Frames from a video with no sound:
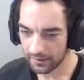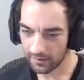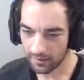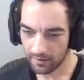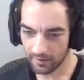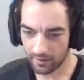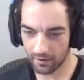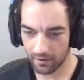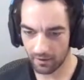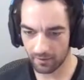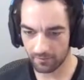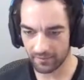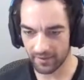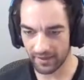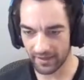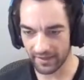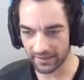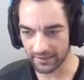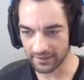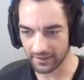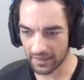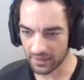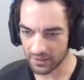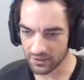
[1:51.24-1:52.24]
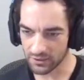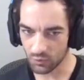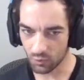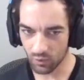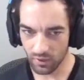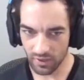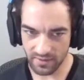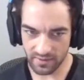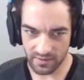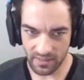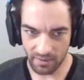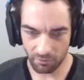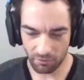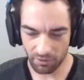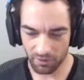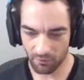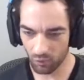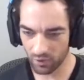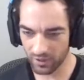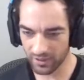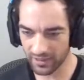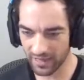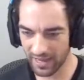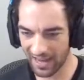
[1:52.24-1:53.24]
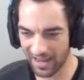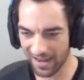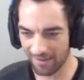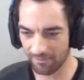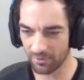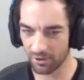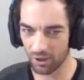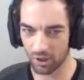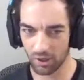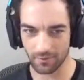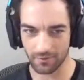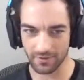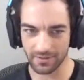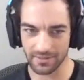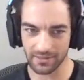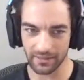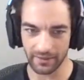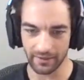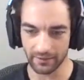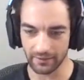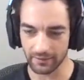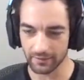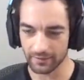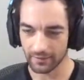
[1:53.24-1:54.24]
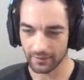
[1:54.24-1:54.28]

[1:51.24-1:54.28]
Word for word: Oh my gosh, what is up with everyone camping all of a sudden?